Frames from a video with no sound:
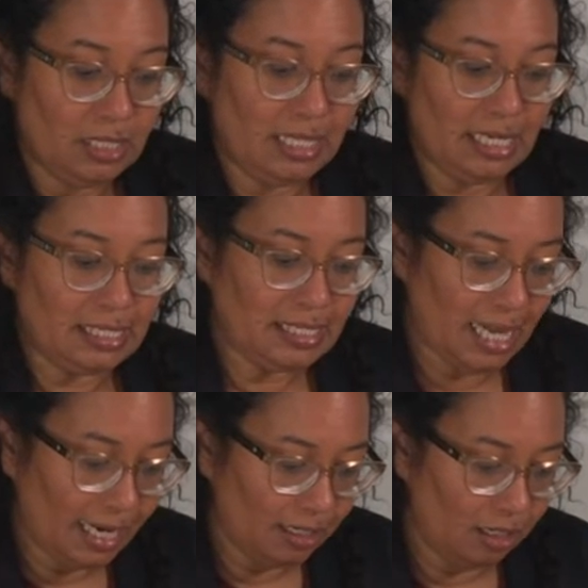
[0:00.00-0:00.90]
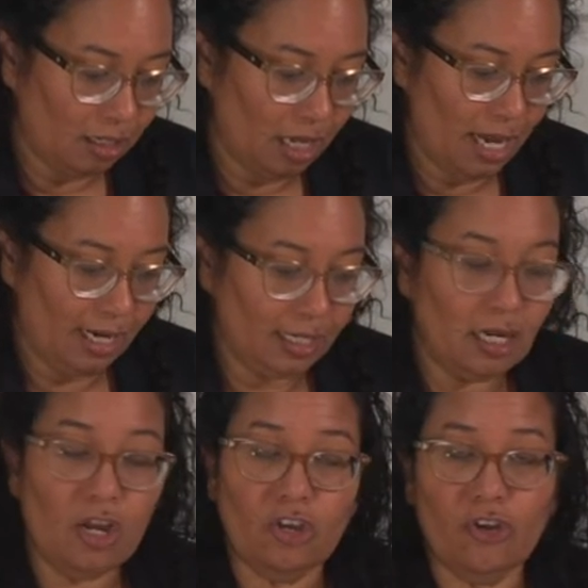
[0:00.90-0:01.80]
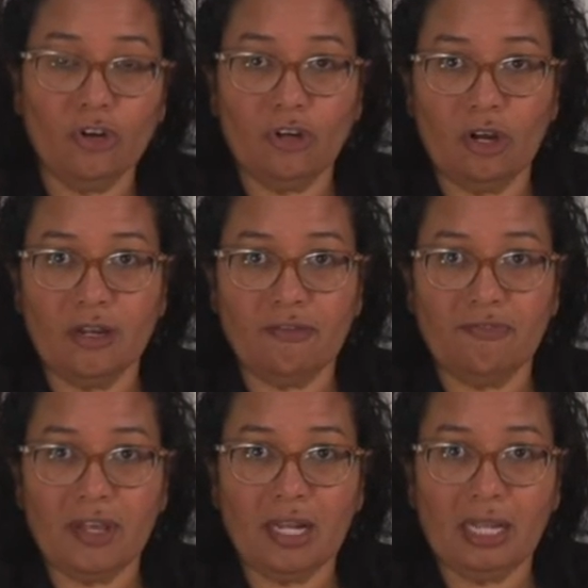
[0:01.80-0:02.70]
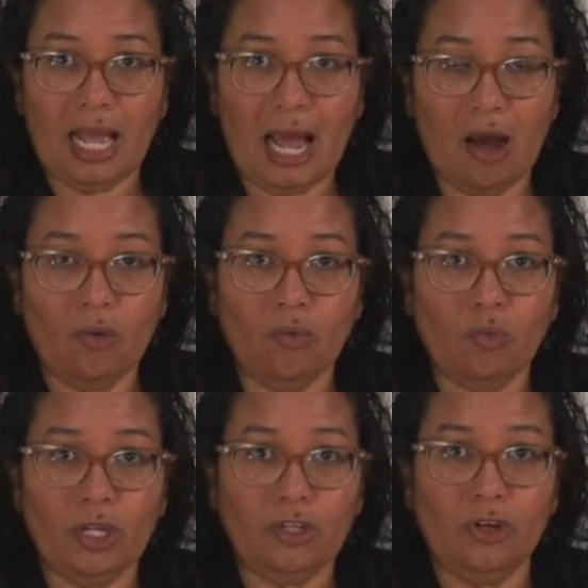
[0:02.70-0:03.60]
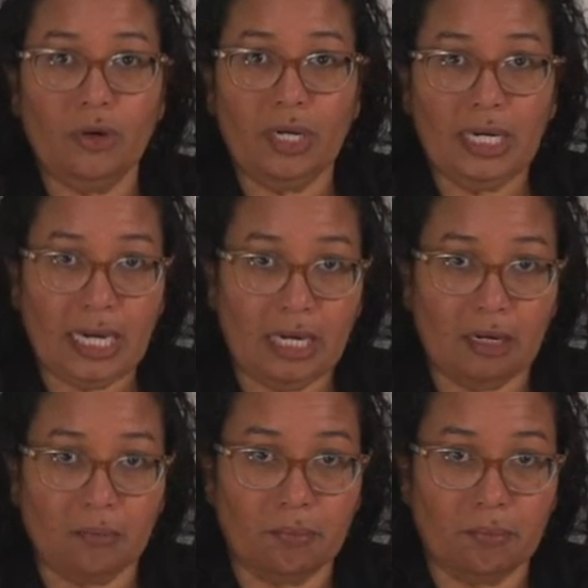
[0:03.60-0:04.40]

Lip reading: The second line you're gonna fill out with your name.